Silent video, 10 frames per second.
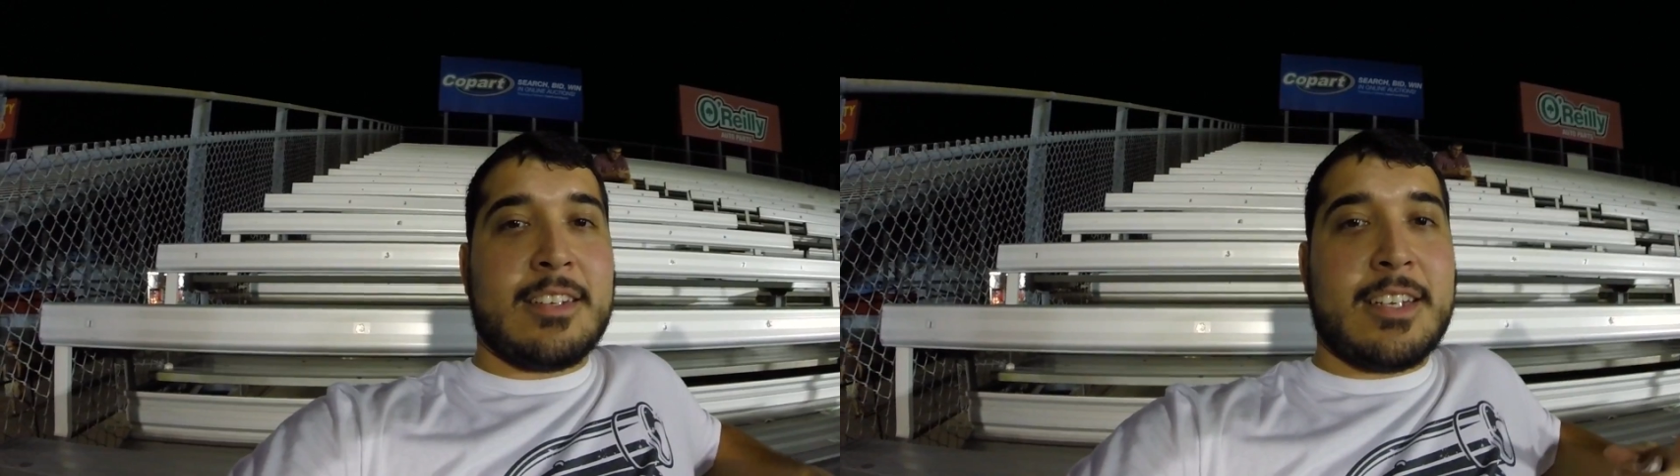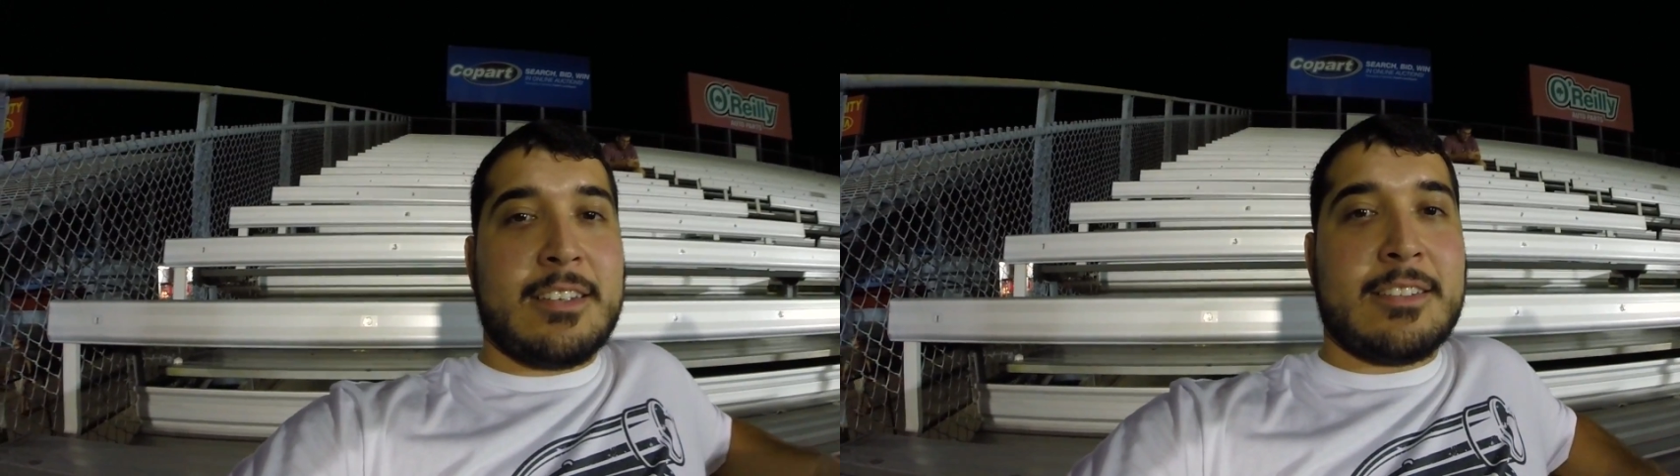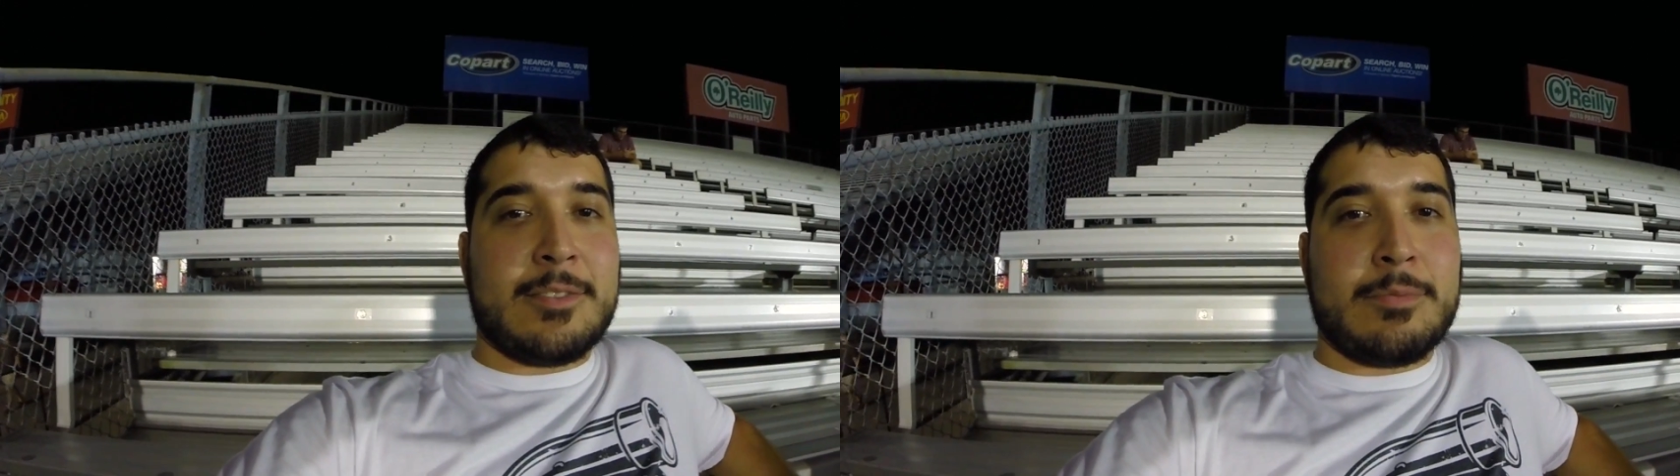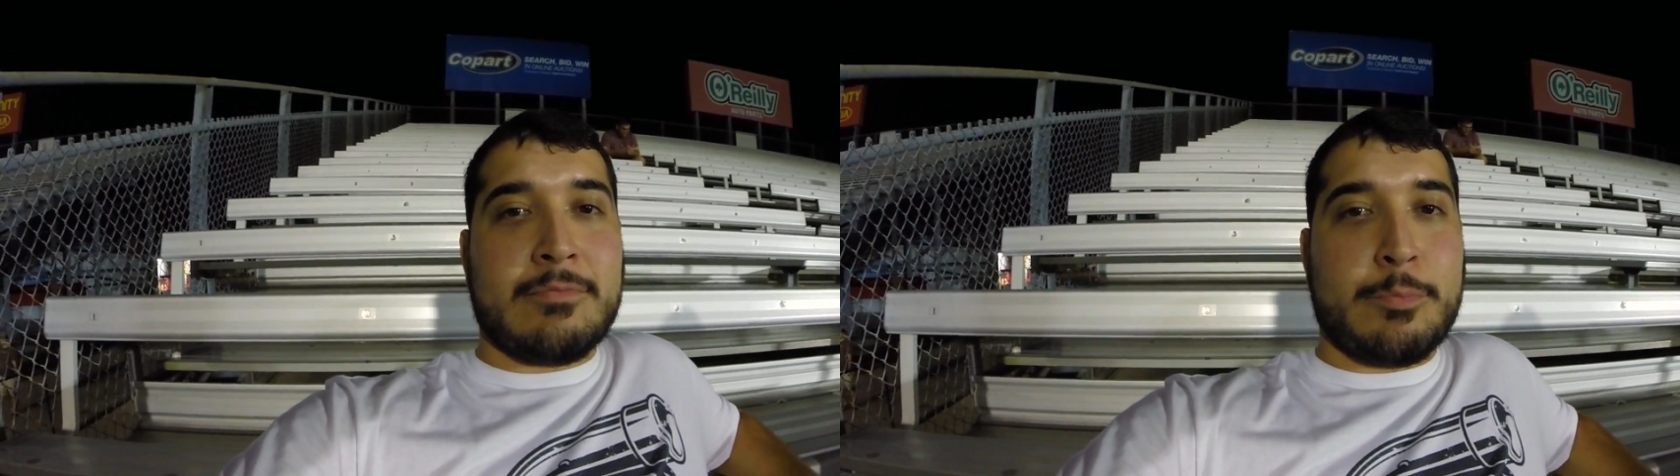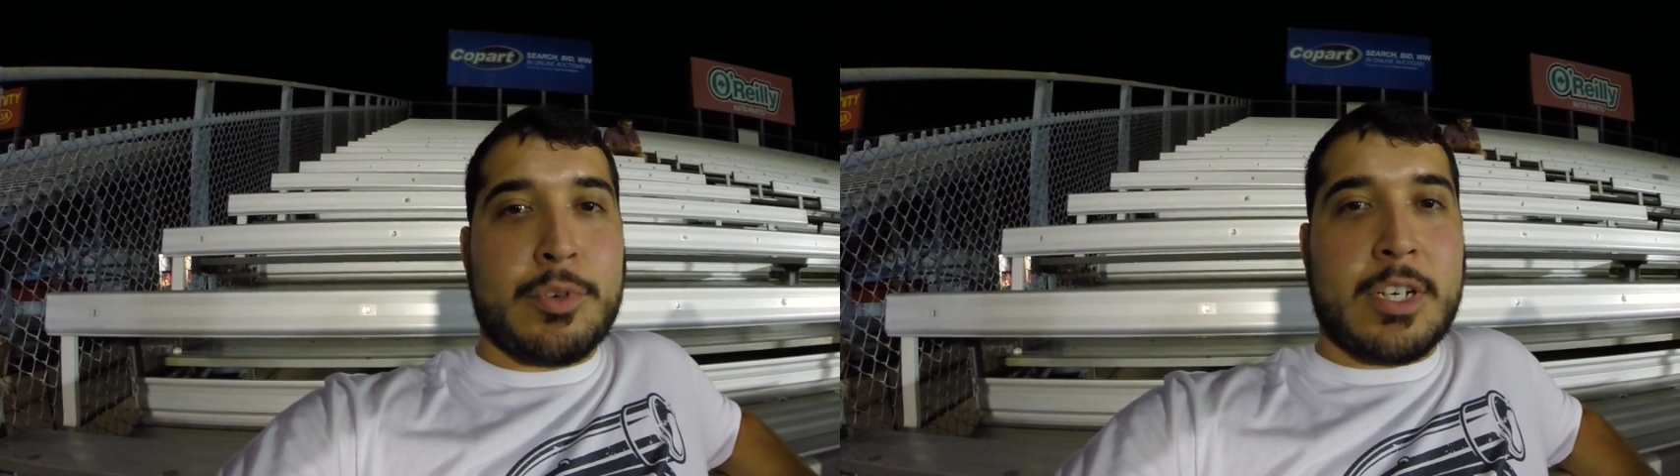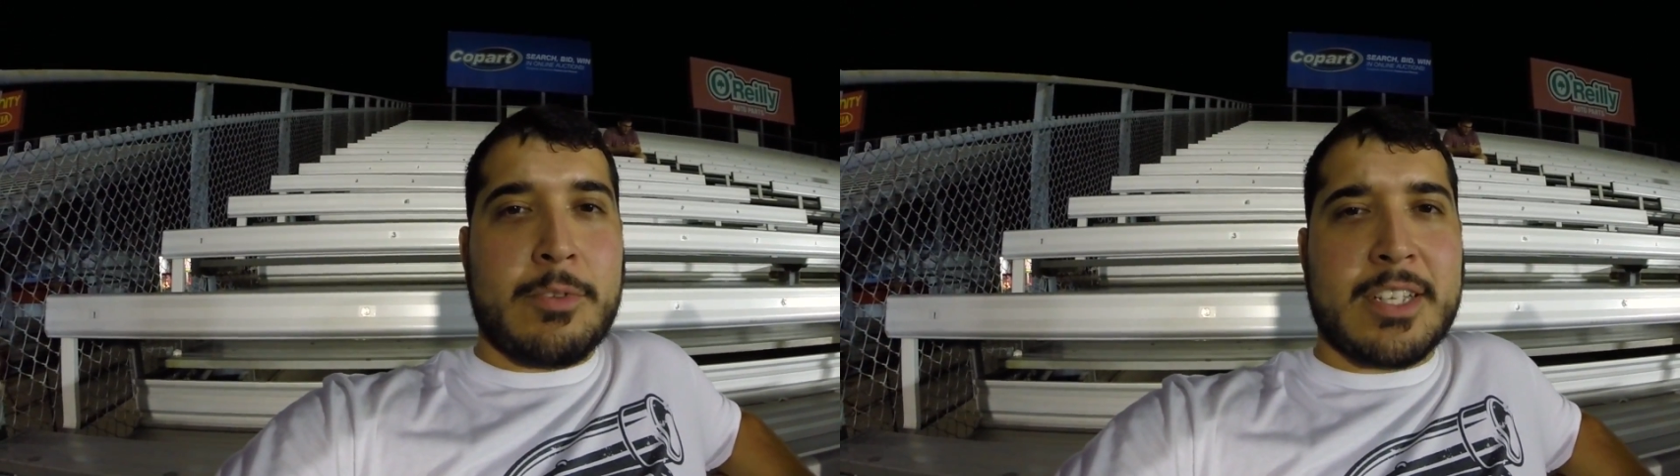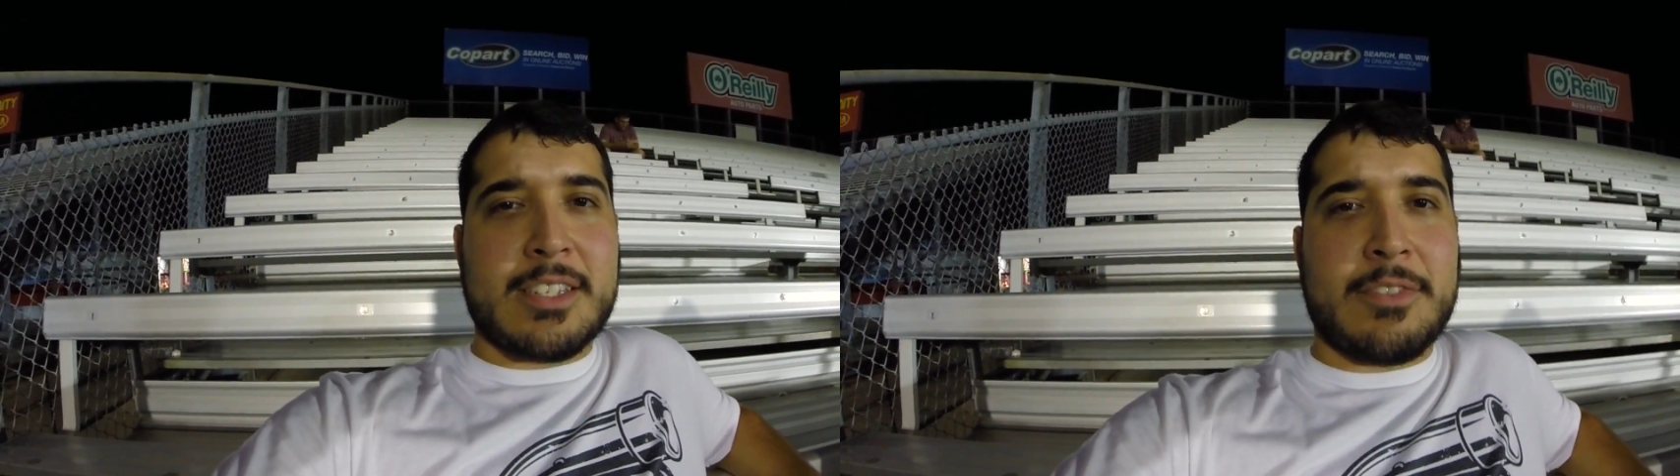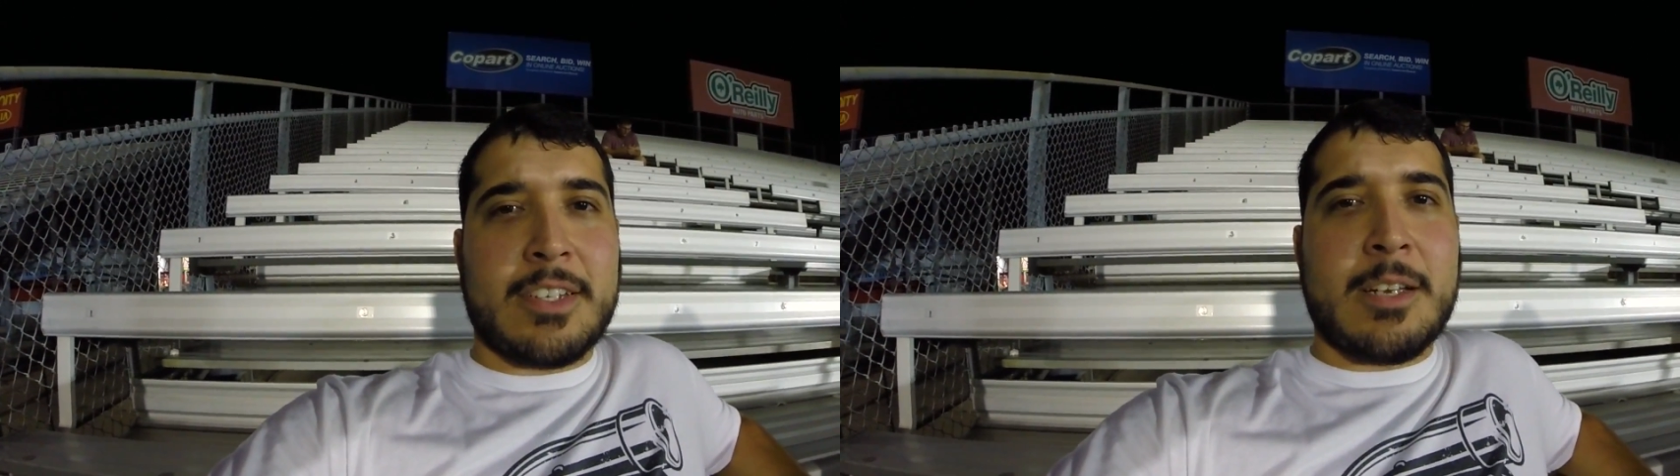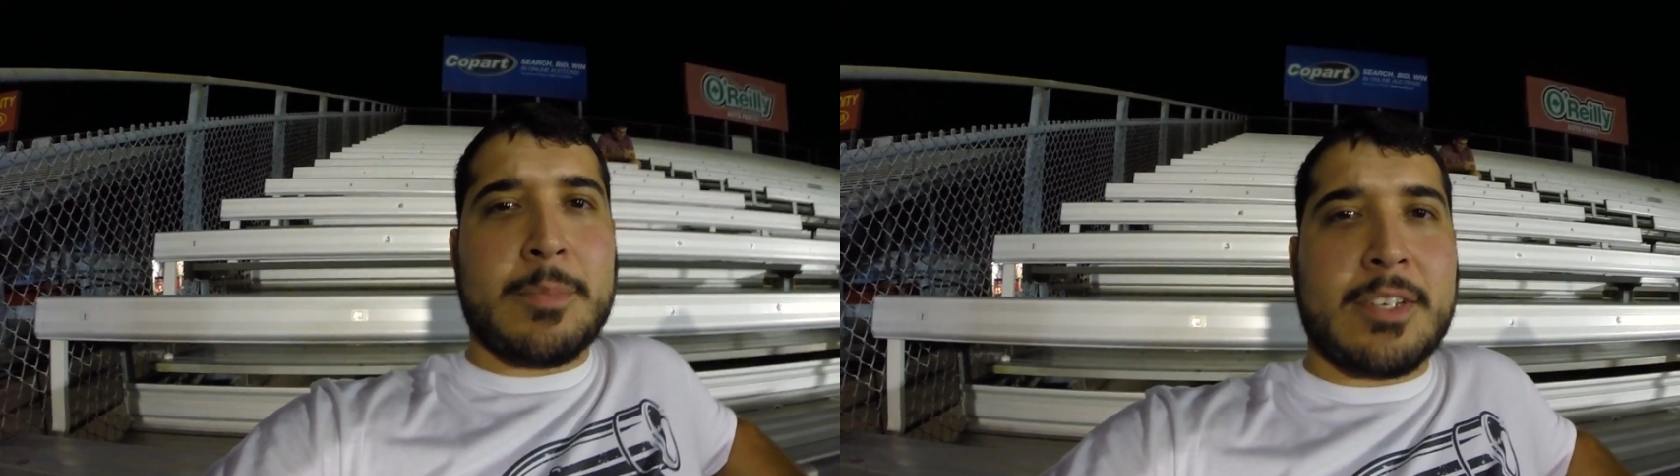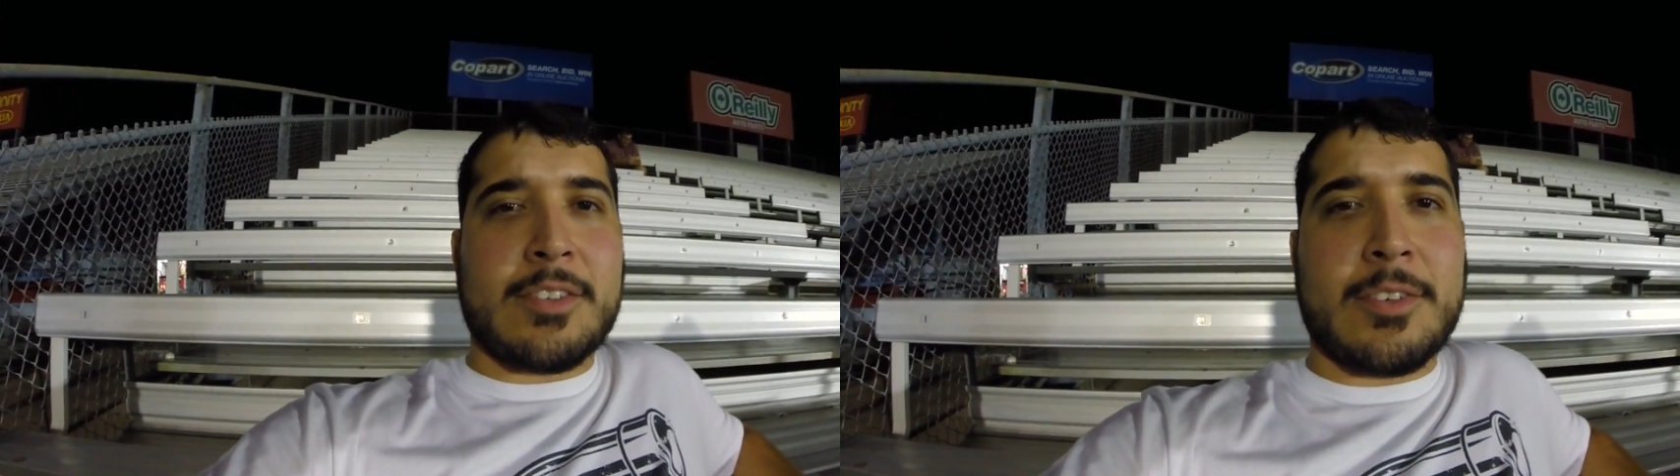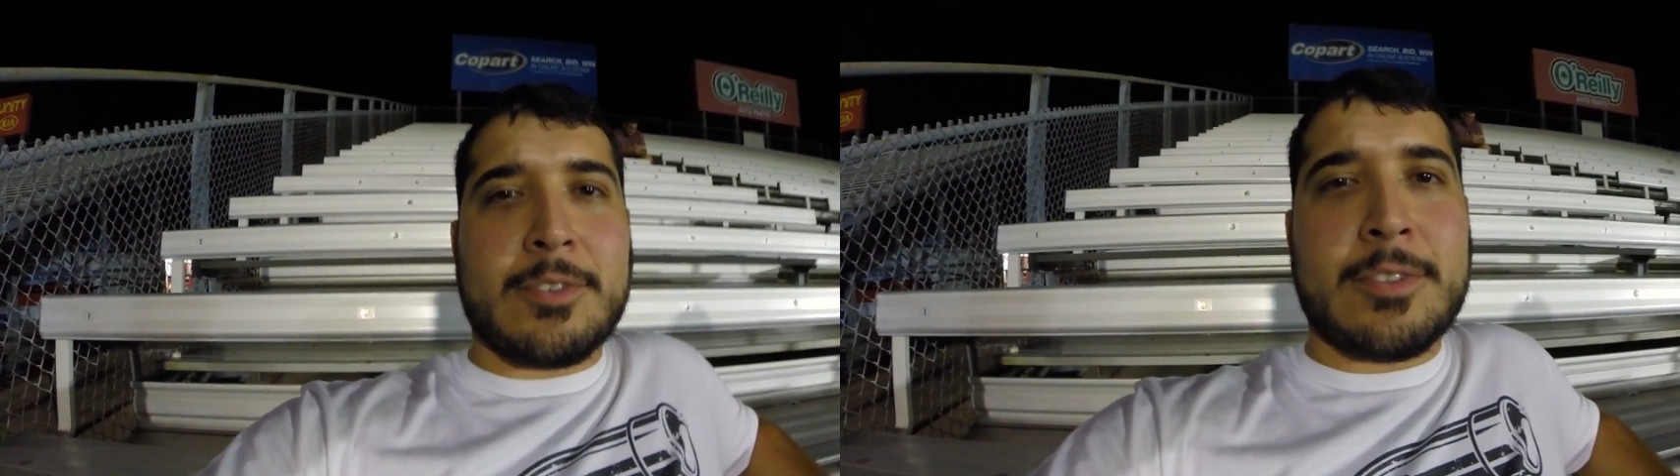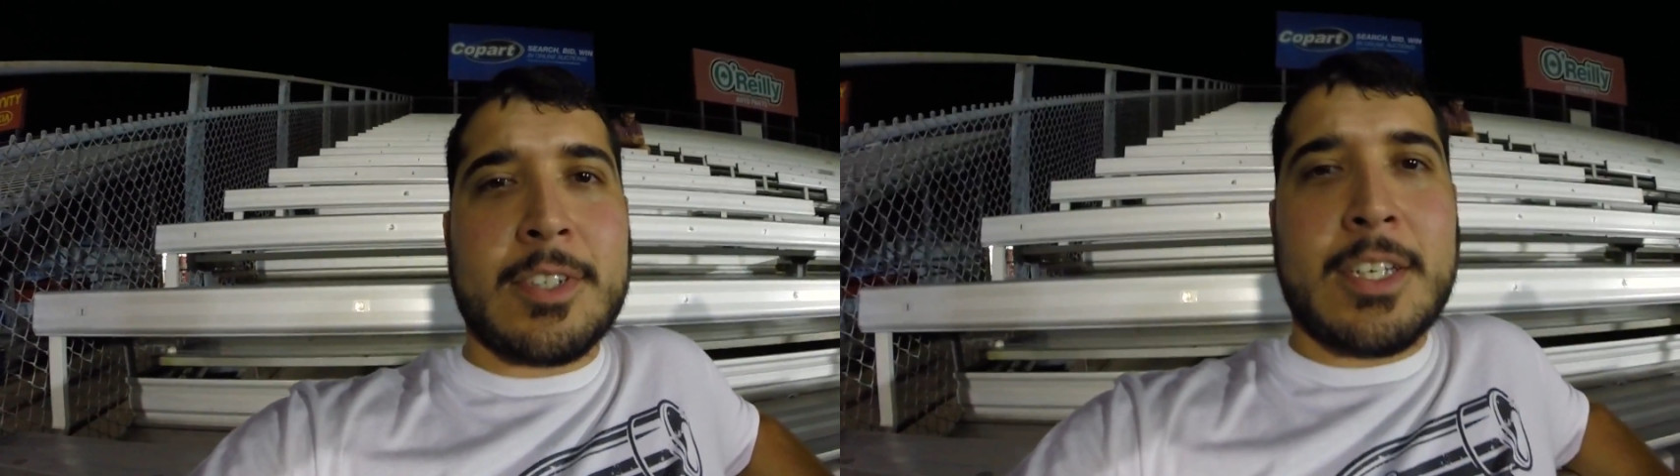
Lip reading: today's pretty relatively empty, so